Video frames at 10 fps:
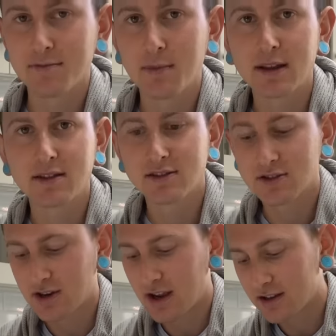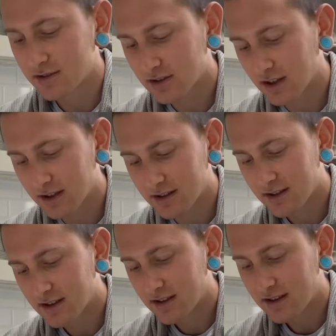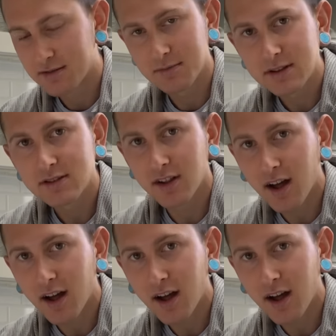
to make this change. Like, it means a